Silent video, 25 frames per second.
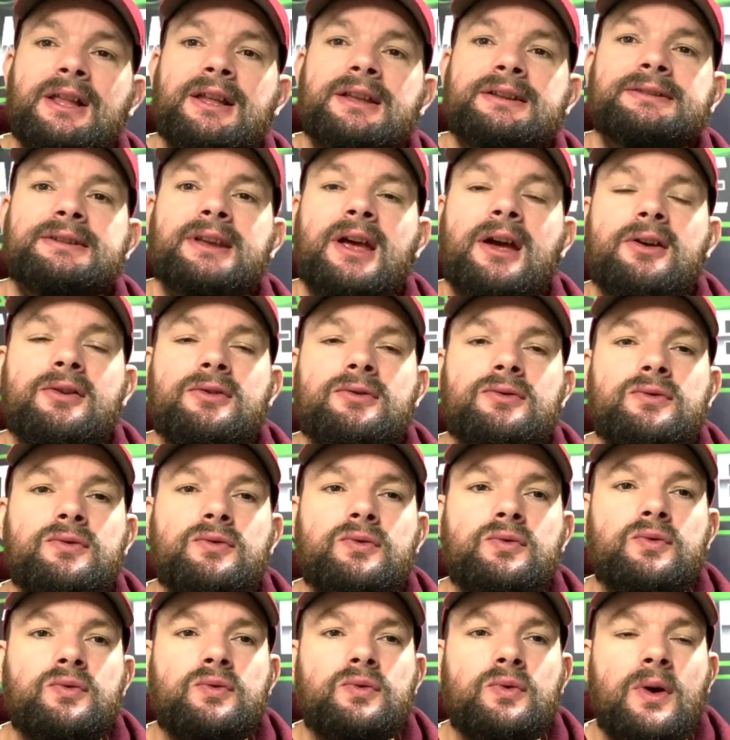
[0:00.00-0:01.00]

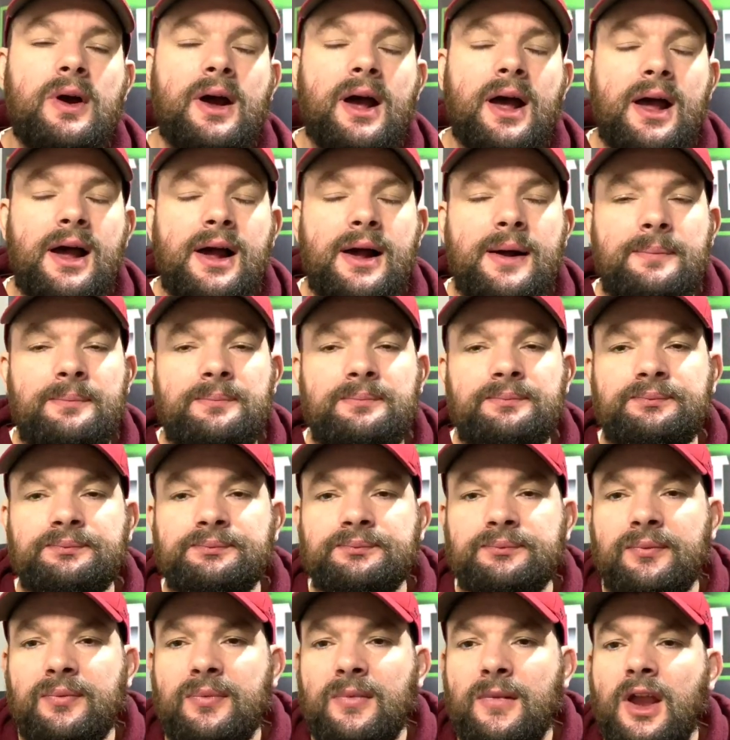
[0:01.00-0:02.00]
So,
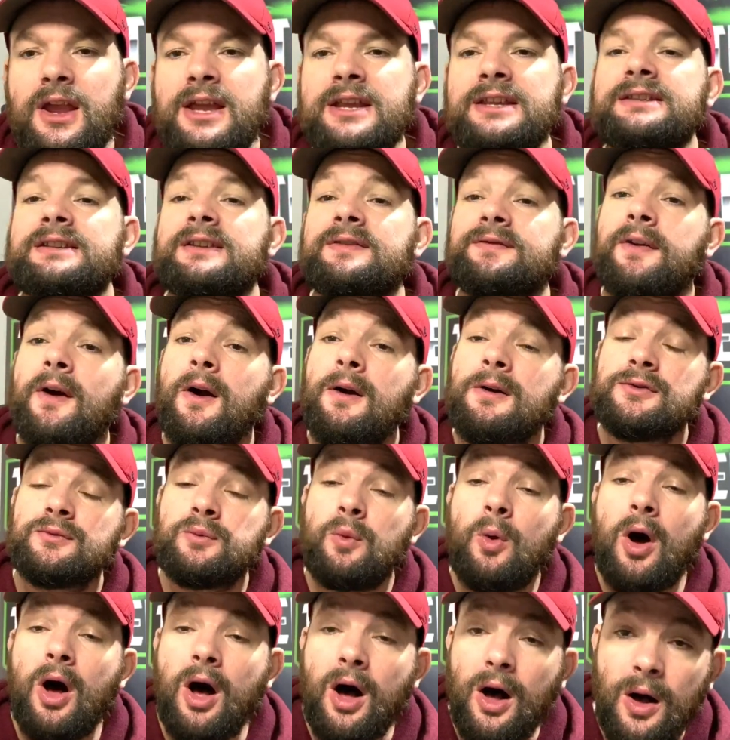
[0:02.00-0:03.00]
as far as
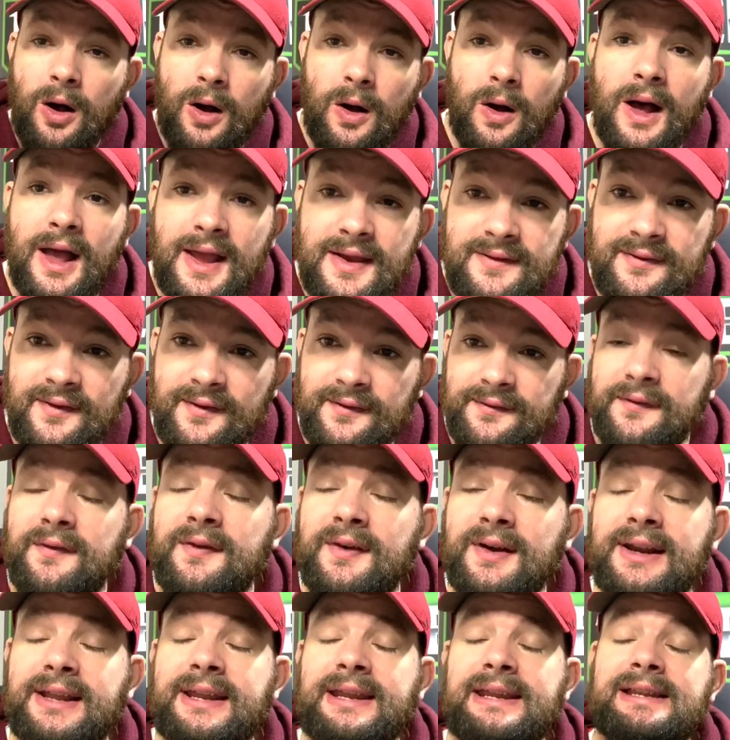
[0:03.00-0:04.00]
what Hive
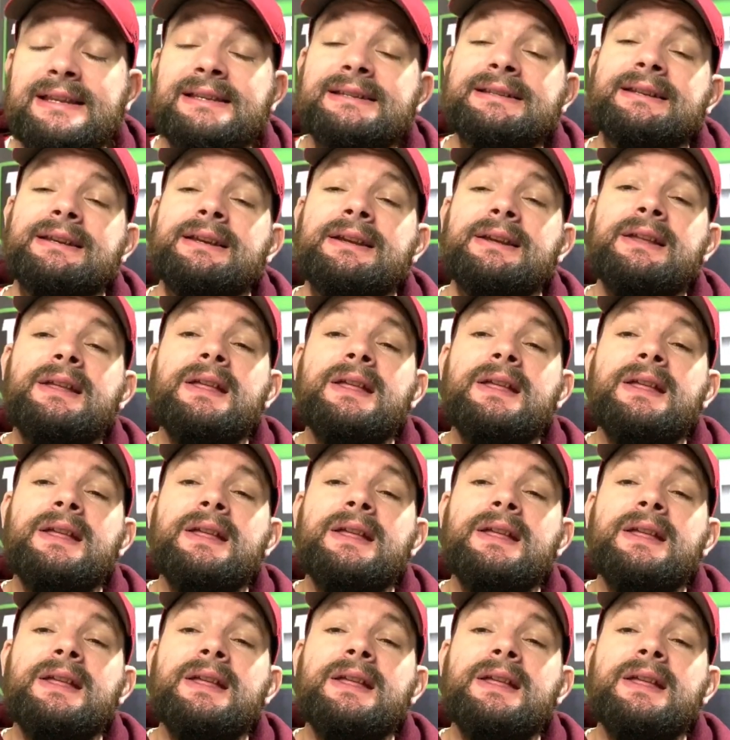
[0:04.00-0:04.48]
Fleet.